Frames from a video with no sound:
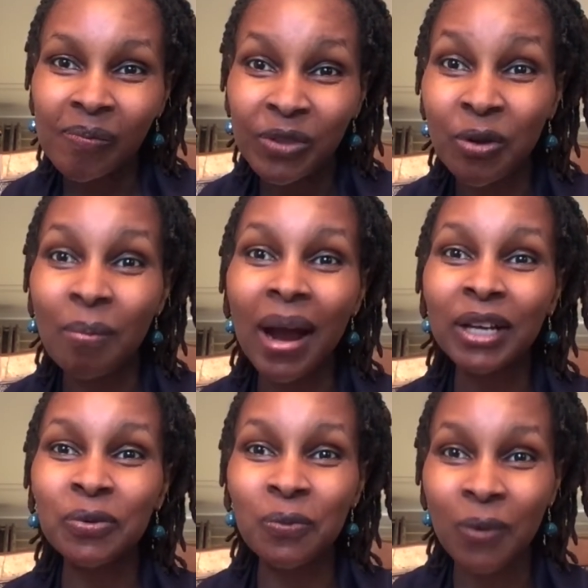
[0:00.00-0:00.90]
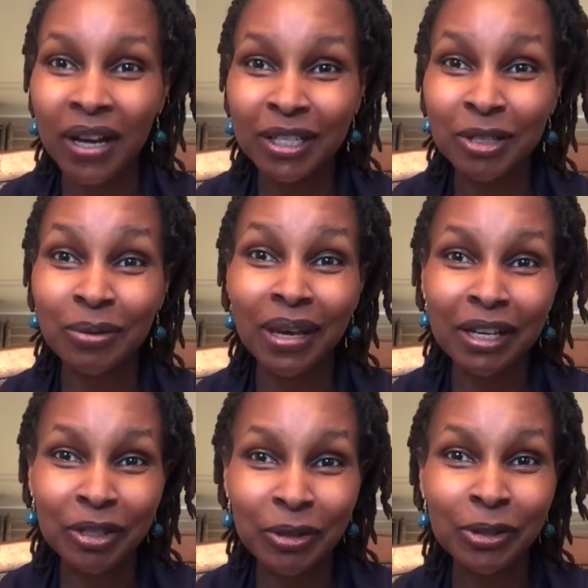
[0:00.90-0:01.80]
You might want to
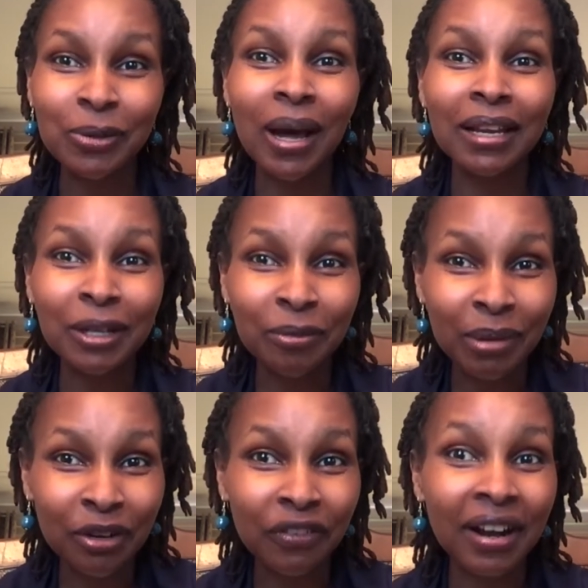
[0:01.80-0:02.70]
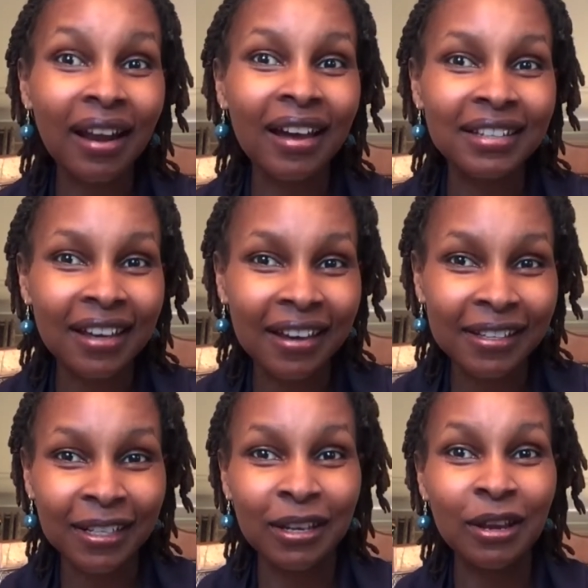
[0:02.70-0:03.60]
get used to a little bit of clutter
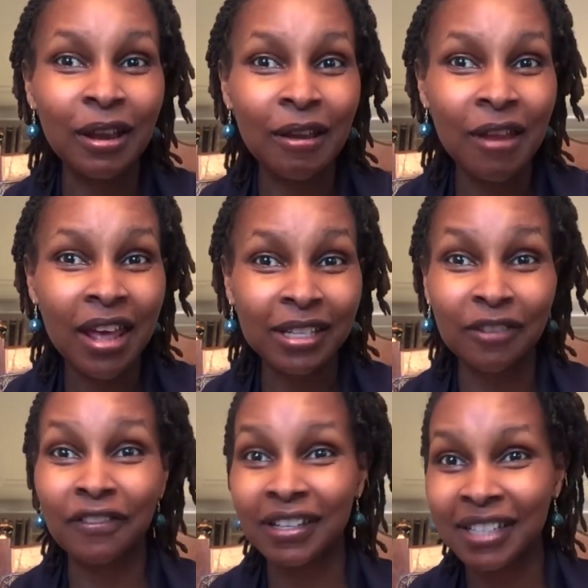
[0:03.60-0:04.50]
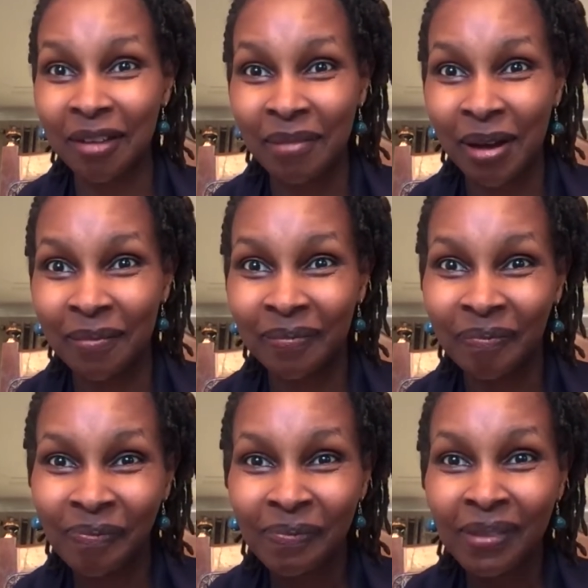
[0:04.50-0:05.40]
as a first time mom,
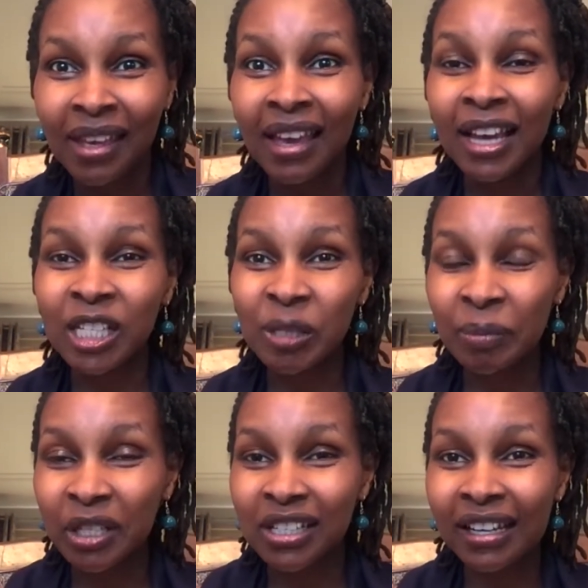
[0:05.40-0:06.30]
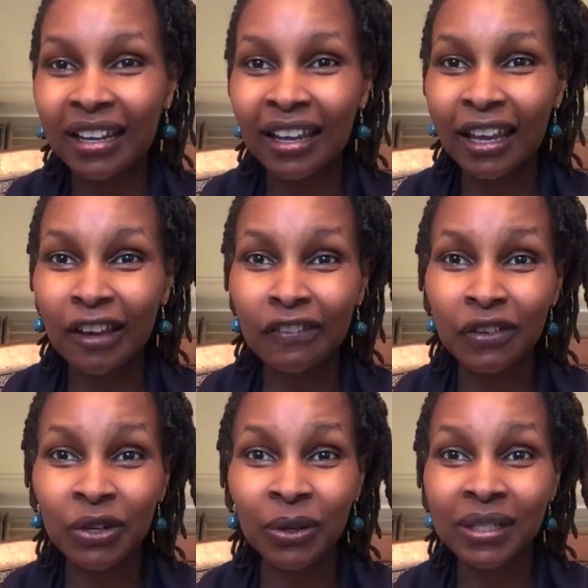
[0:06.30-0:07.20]
especially if
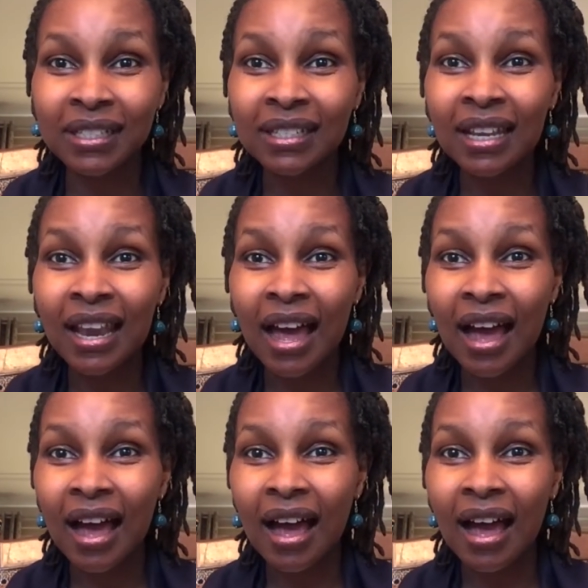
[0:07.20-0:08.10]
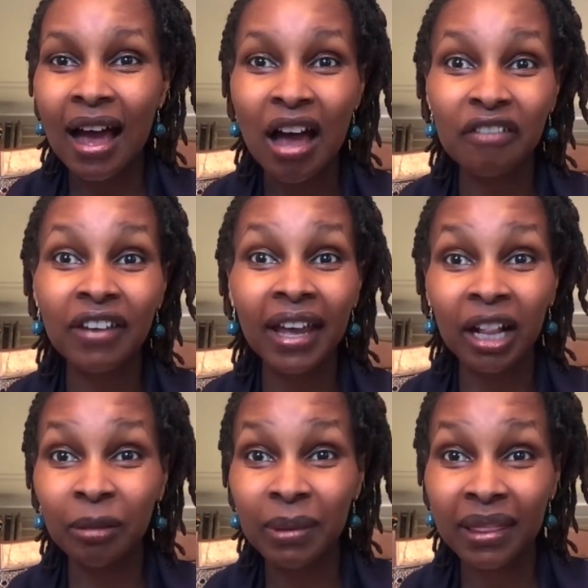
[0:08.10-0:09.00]
you don't have
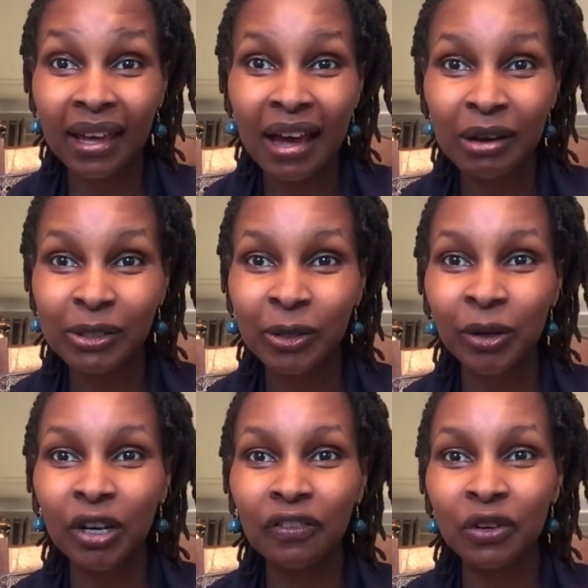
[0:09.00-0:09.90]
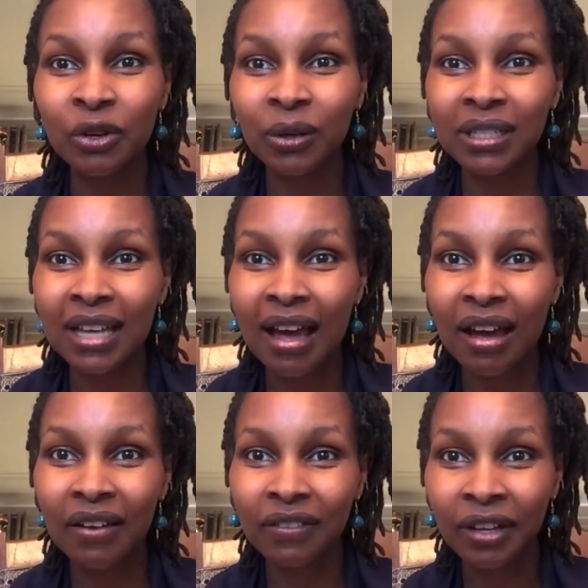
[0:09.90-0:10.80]
help in the house or if you don't
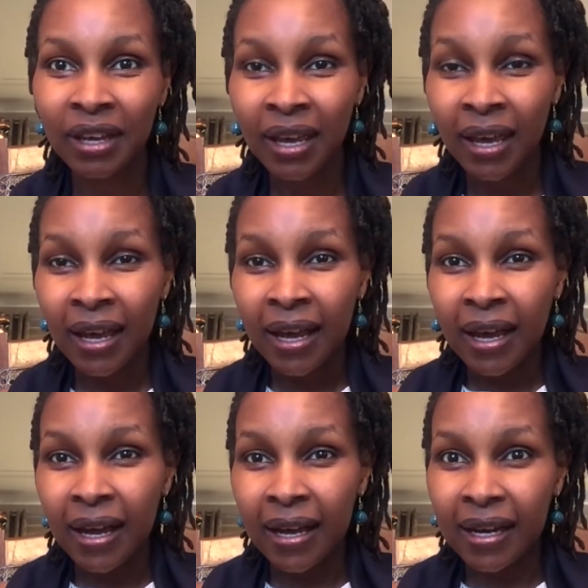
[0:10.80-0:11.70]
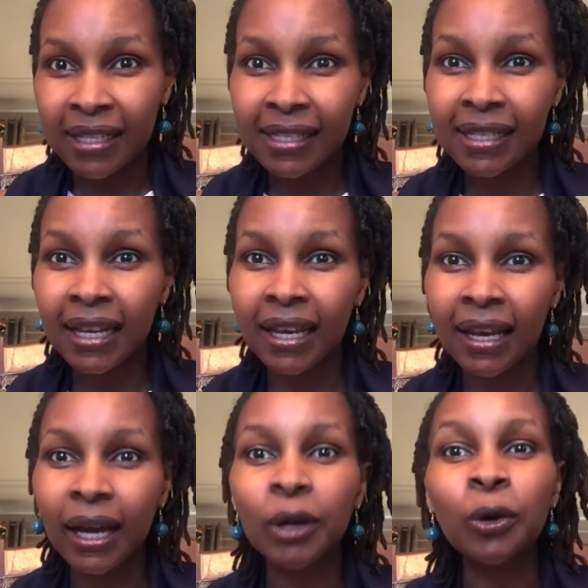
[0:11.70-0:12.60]
have a
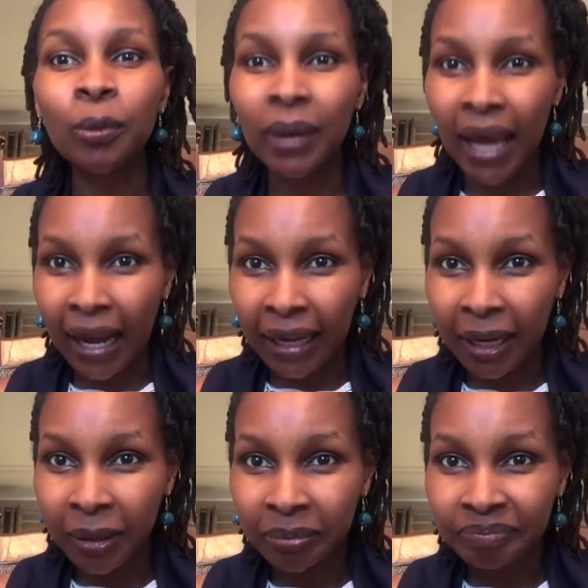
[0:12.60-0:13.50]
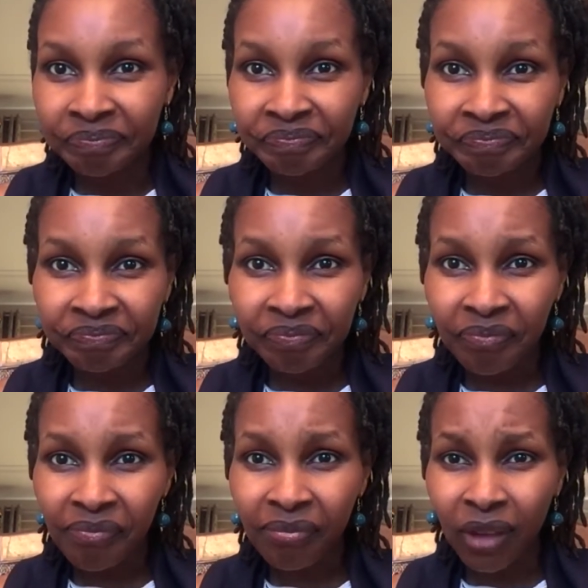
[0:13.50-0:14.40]
stay at home nanny
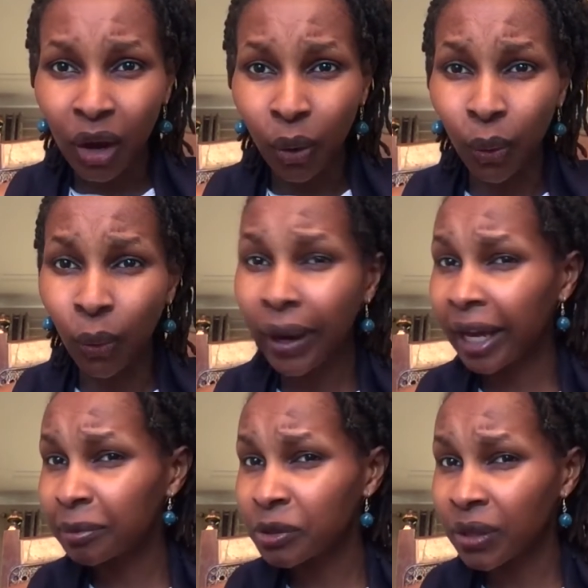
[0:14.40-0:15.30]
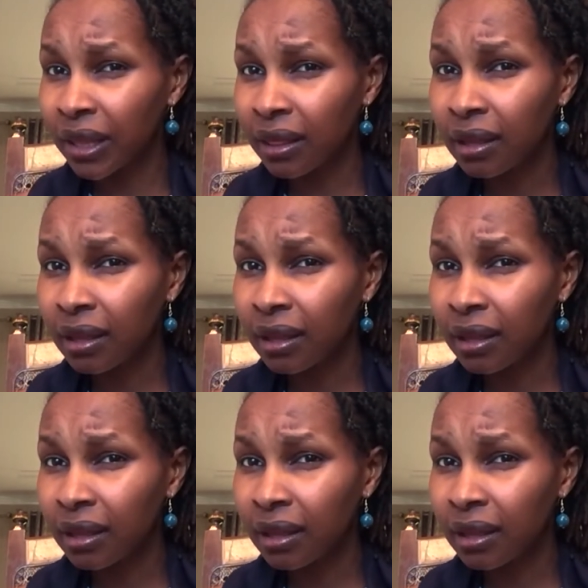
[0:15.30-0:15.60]
who helps with